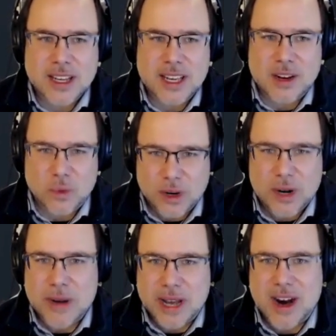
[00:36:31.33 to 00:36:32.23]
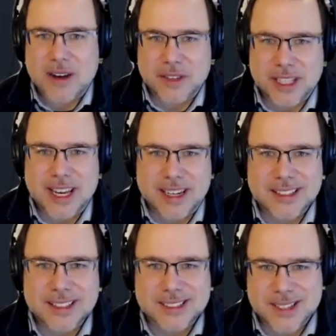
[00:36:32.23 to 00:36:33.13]
it will pay off in the end.
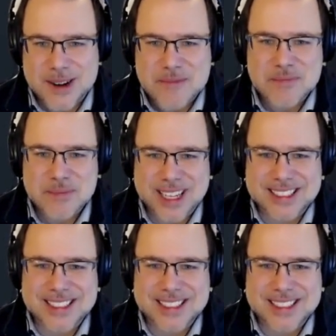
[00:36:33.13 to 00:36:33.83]
So that's